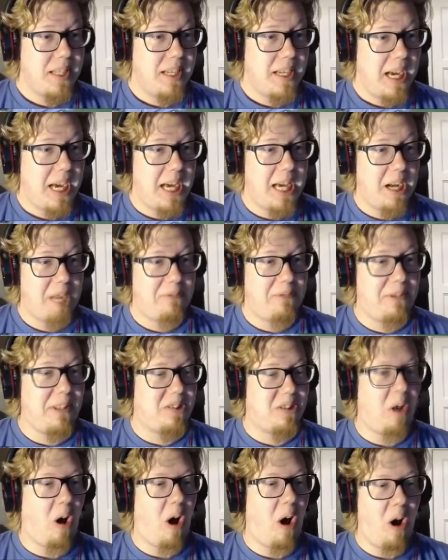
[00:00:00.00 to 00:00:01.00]
And I feel
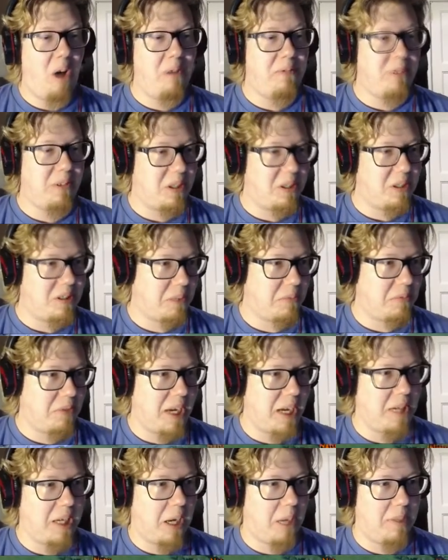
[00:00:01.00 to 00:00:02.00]
so awful because I
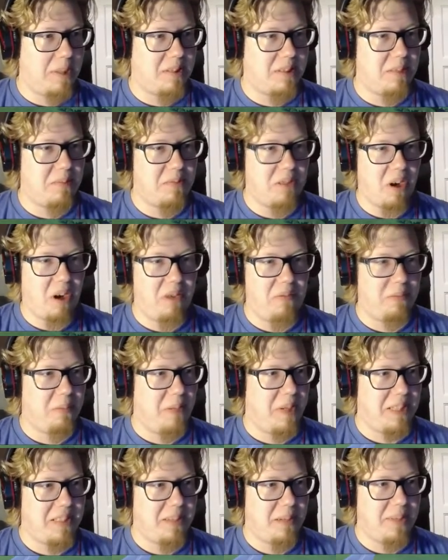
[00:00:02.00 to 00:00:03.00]
dragged down my team so awful
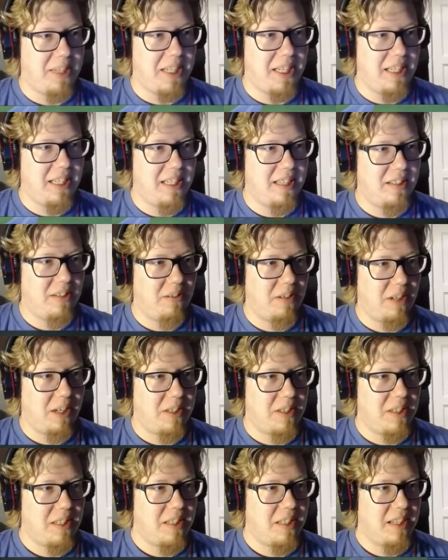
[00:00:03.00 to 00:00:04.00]
much. I mean, oh gosh,
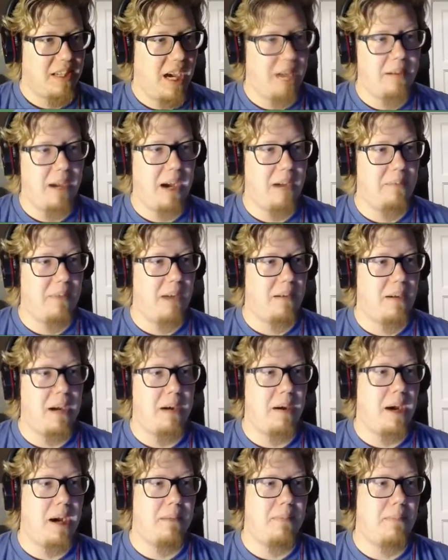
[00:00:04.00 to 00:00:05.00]

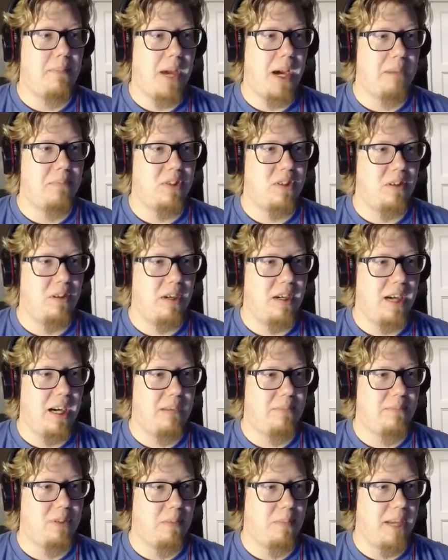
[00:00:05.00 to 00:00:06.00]
I'm
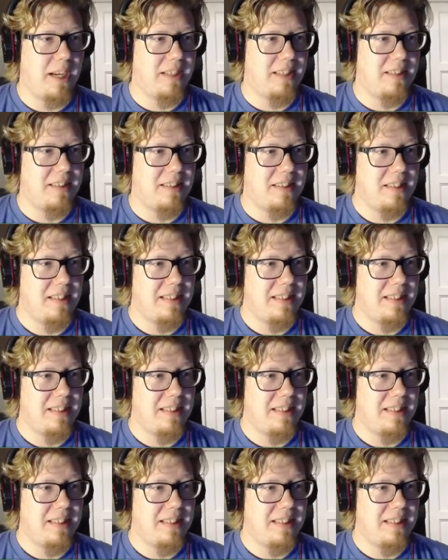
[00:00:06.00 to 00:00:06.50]
so bad at this.